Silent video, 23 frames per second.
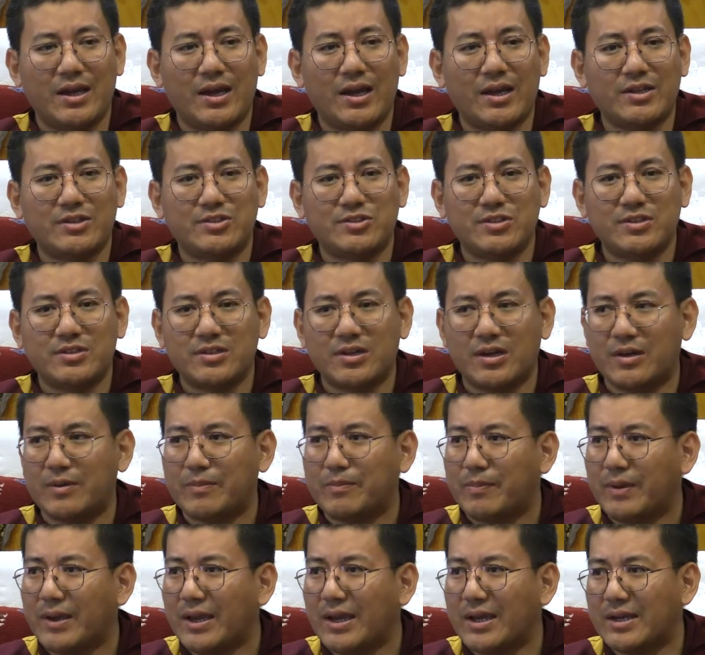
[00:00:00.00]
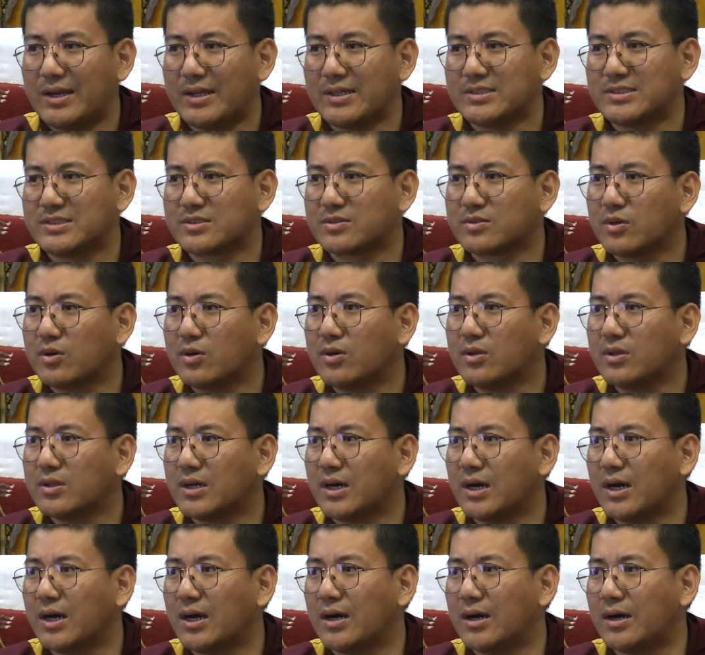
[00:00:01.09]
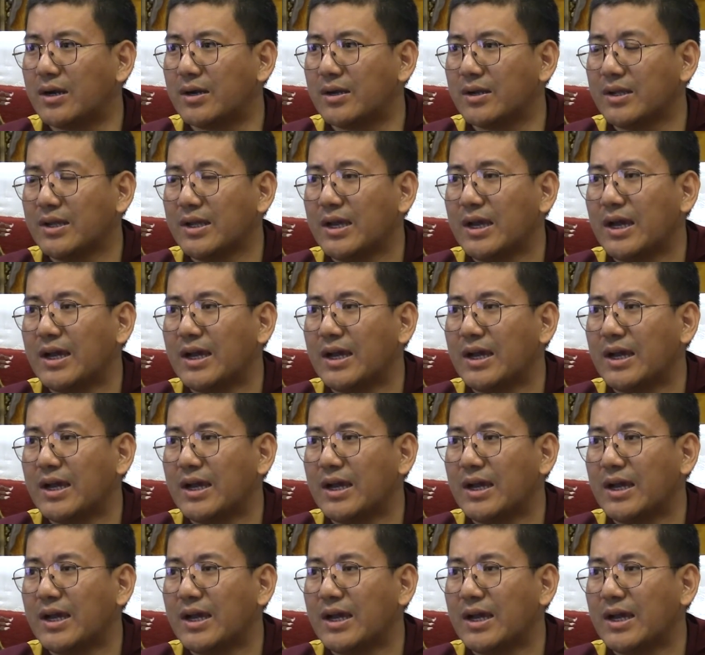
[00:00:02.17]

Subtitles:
I did her bad. I scold her.